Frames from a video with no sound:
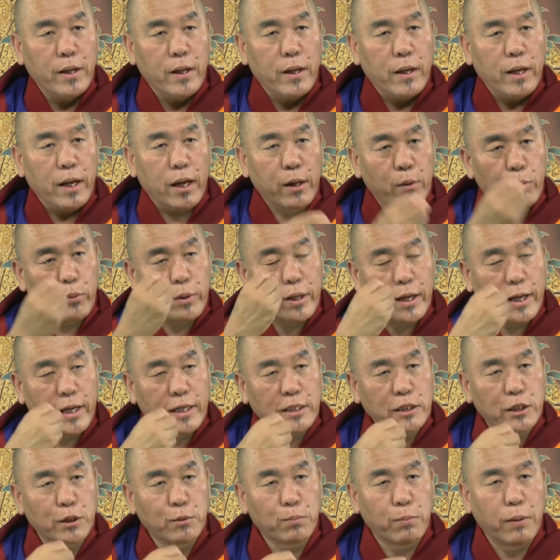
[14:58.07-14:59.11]
And we are
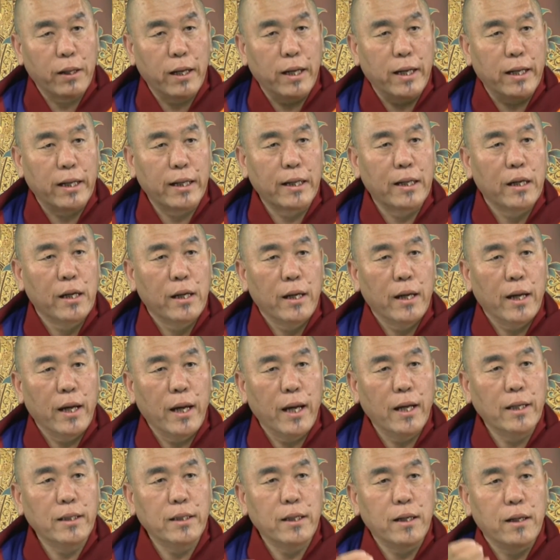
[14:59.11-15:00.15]
expelling,
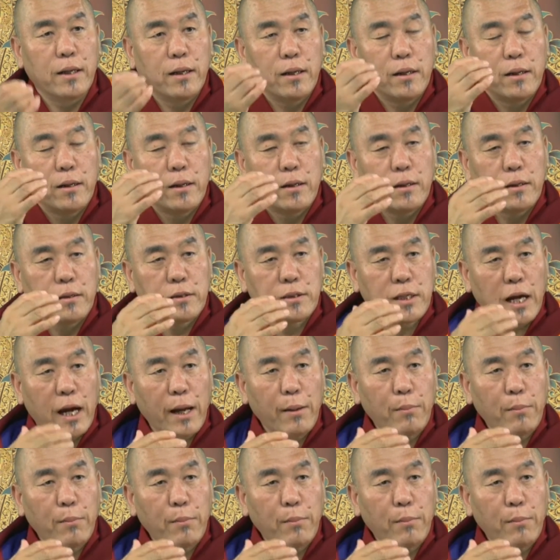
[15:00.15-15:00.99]
and the time